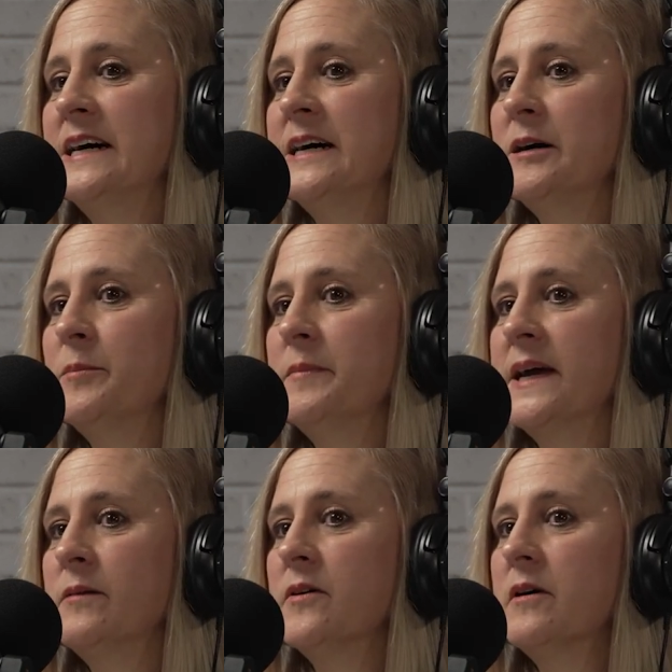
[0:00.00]
Wow.
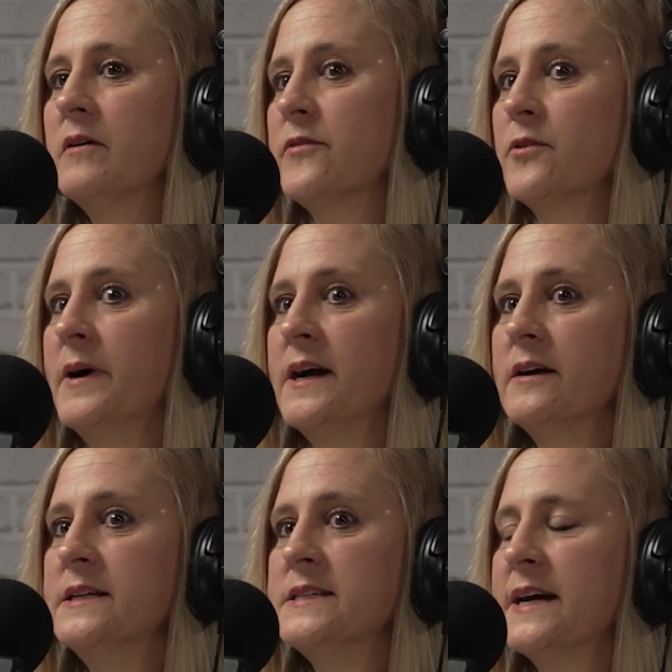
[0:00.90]
And through my
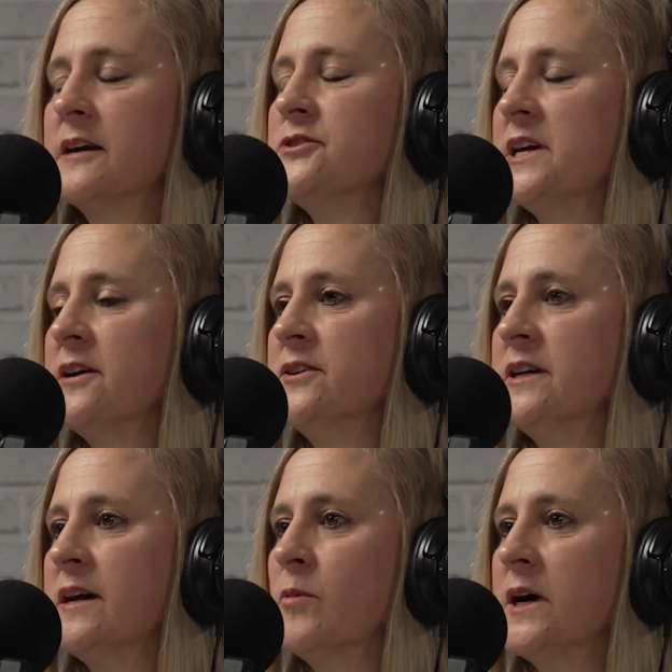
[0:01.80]
entire
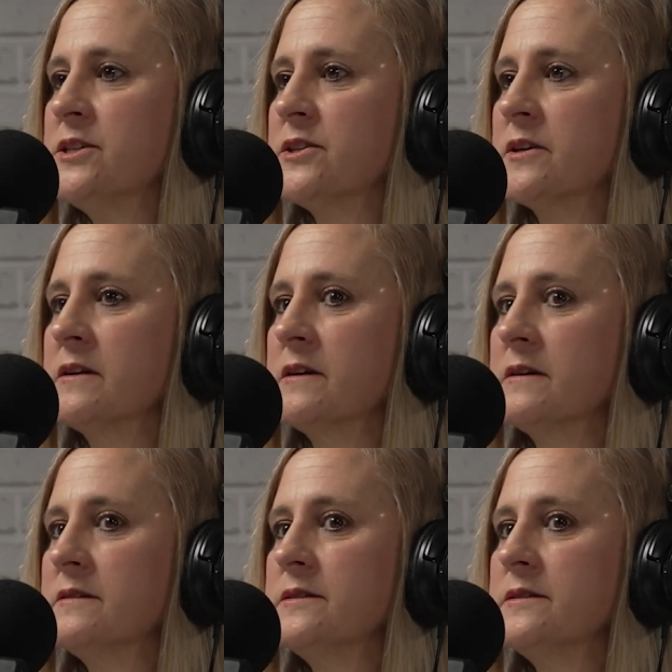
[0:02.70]
childhood, I watched her